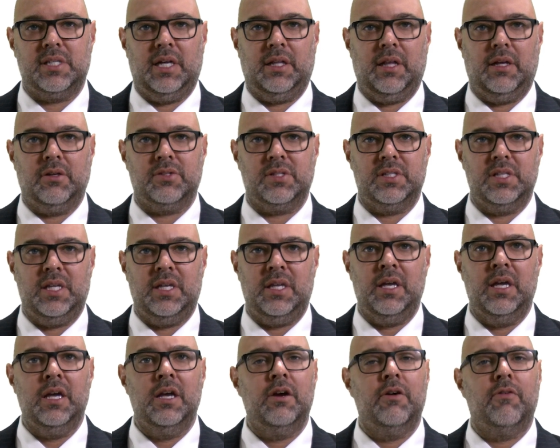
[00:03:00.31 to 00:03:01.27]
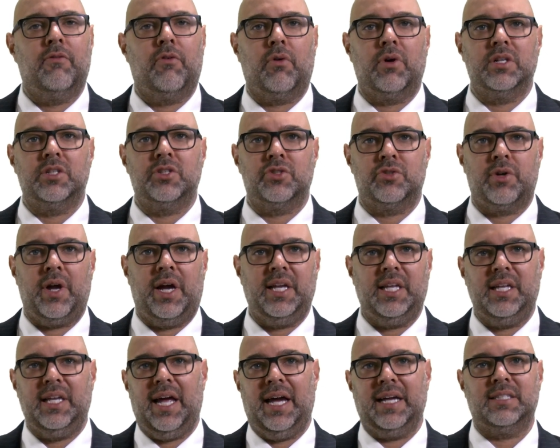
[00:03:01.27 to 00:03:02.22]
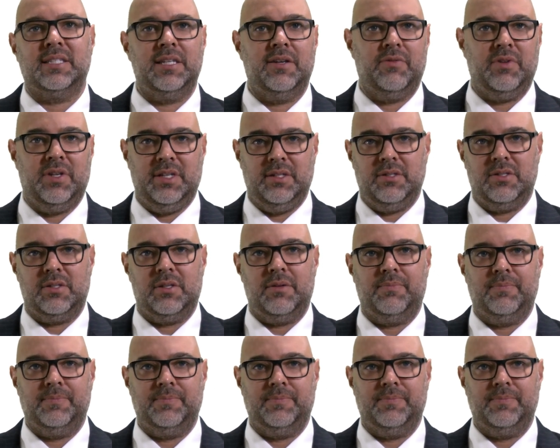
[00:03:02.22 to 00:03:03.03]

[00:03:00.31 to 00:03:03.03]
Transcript: LLC for its trading activities.